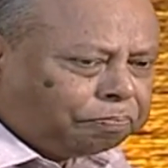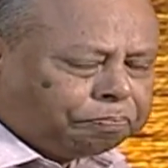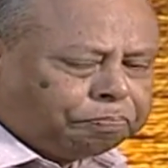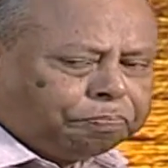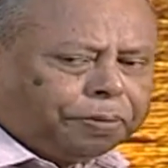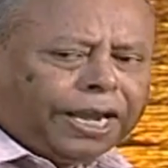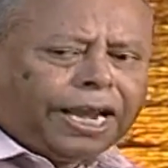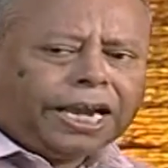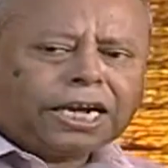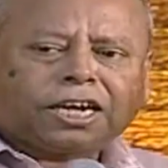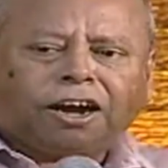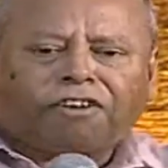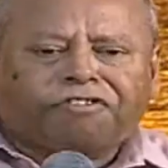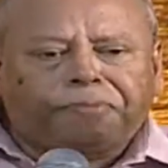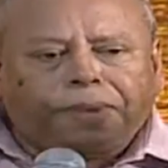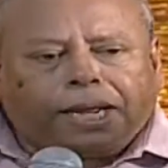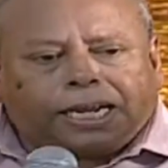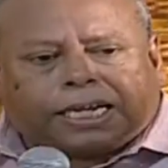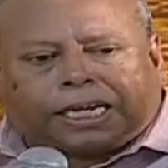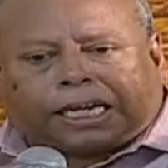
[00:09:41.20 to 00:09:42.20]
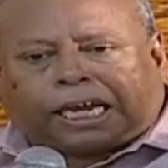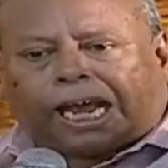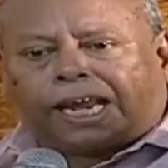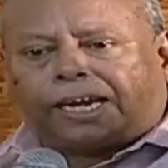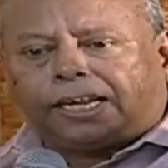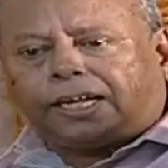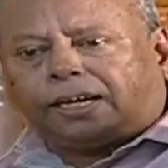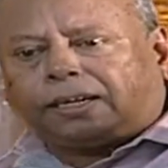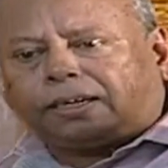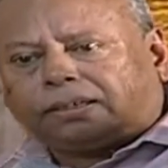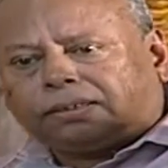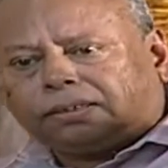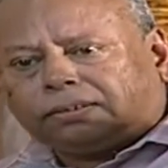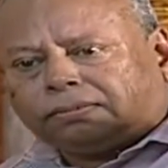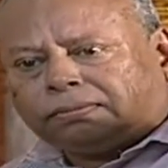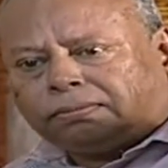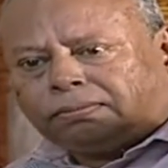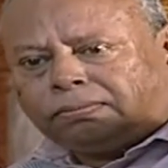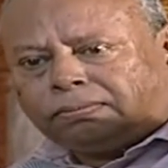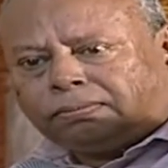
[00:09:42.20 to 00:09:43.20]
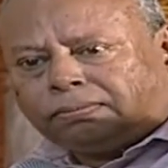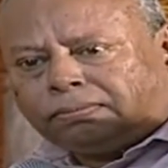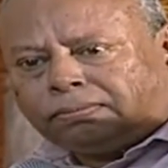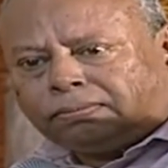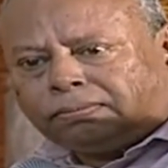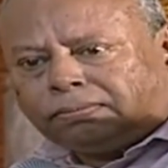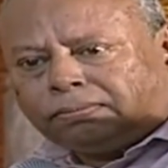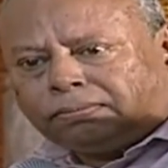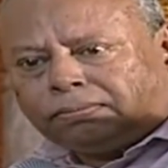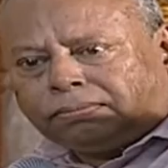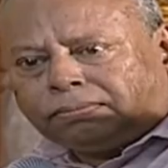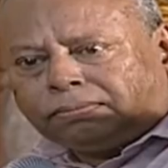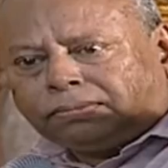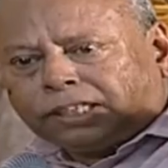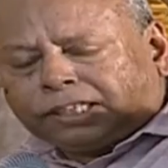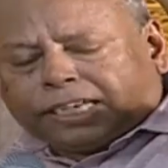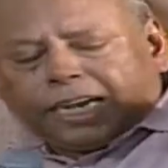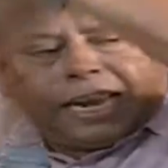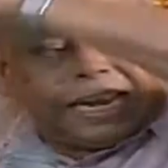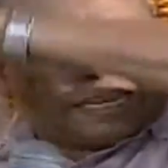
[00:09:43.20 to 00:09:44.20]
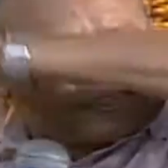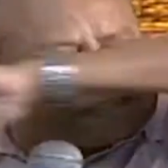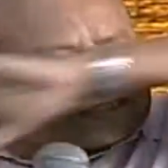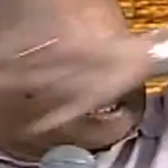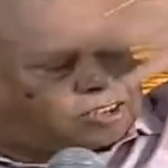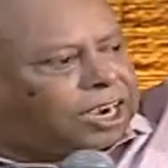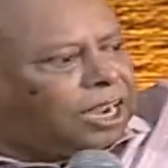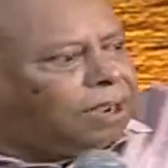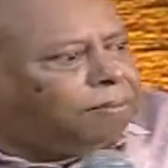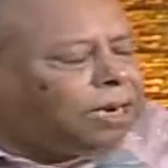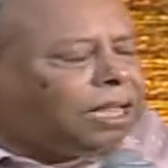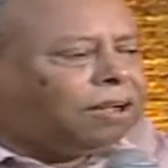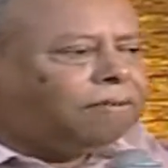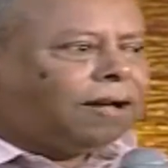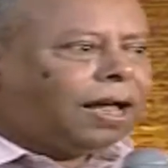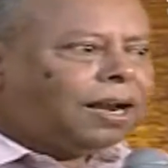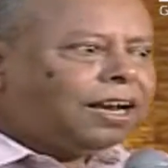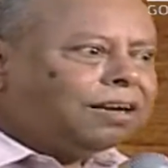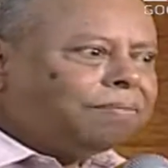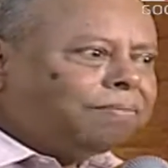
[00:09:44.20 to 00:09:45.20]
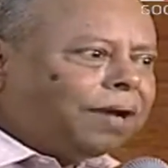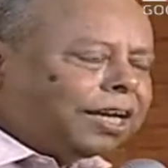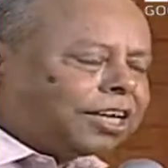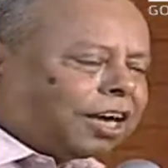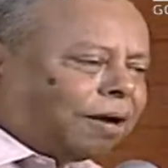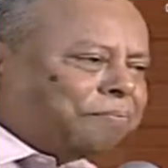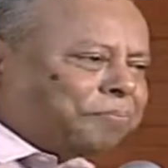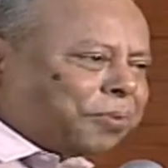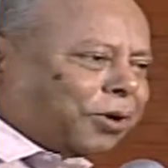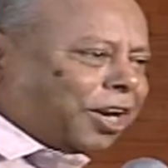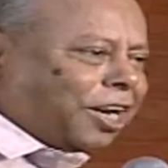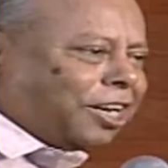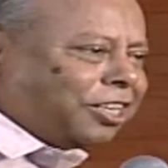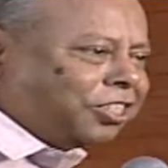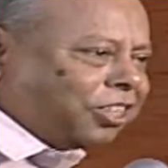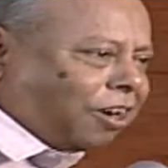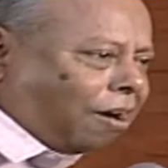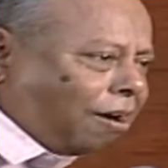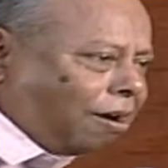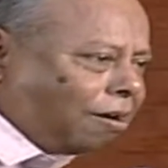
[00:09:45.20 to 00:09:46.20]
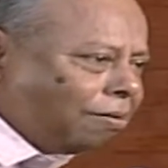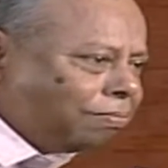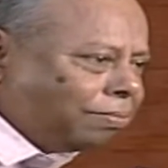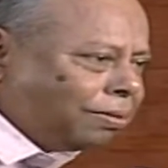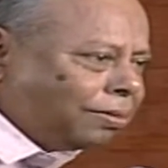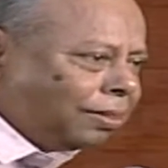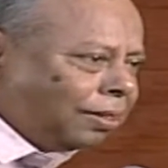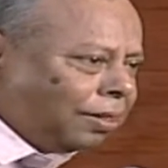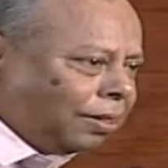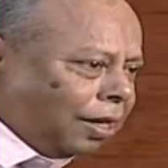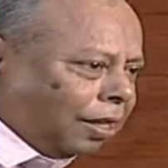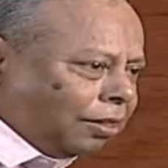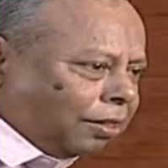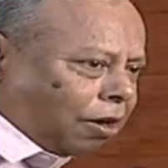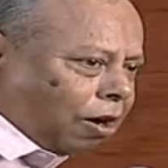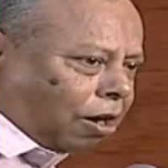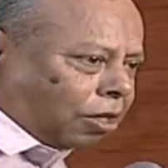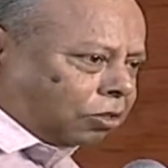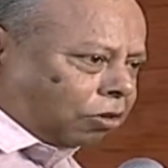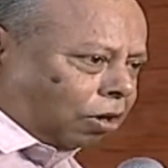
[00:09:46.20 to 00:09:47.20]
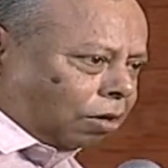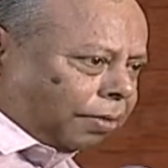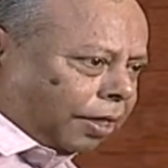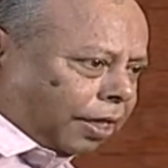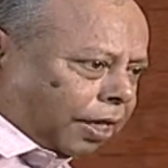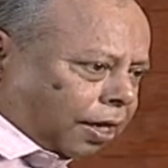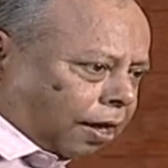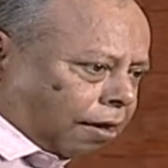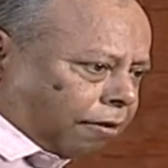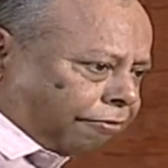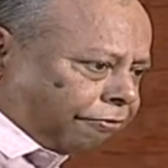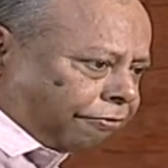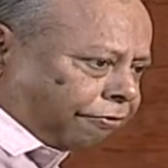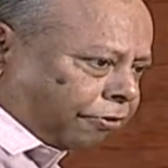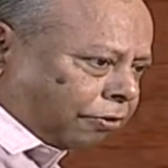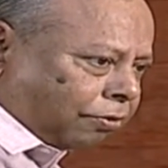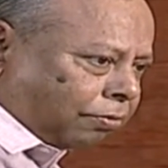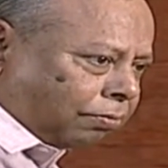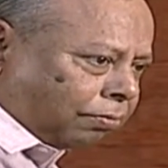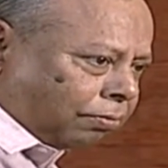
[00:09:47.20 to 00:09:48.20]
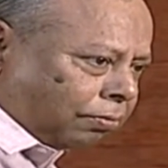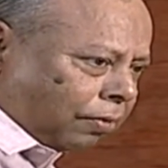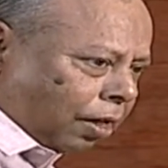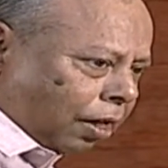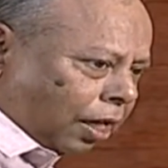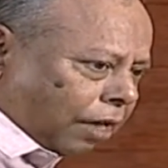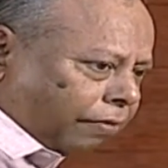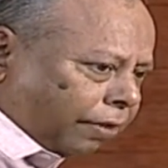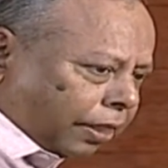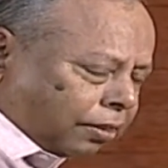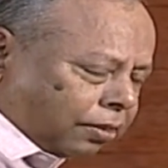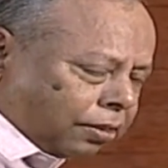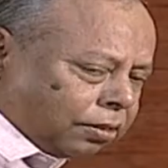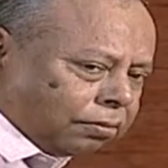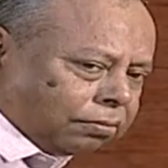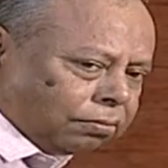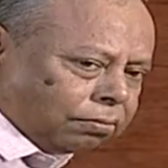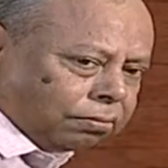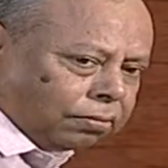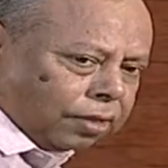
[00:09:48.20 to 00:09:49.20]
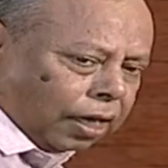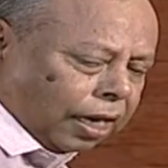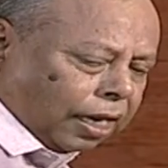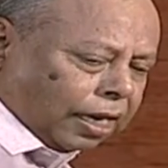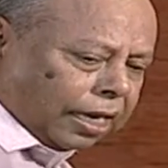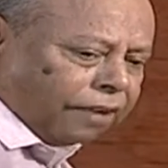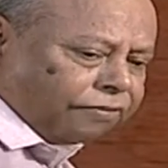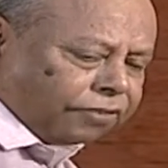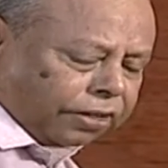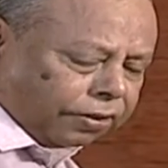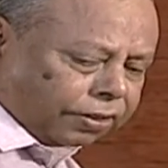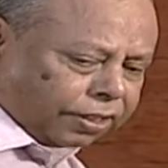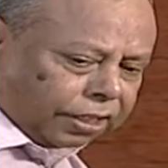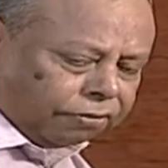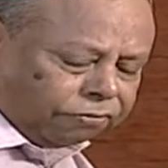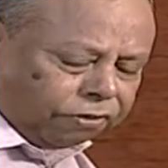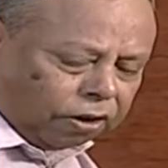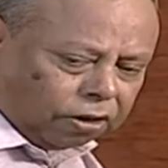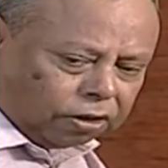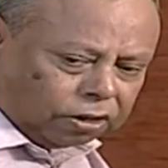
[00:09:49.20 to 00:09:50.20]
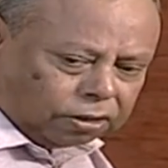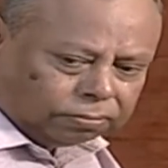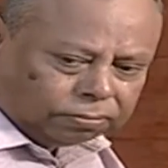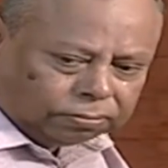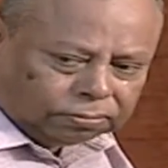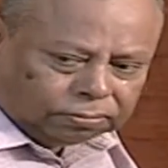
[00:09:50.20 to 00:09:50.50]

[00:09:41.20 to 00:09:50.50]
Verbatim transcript: Peak of my career. Did extremely well in my computer job. And the Lord told me, enough. Leave it. I left everything, followed him.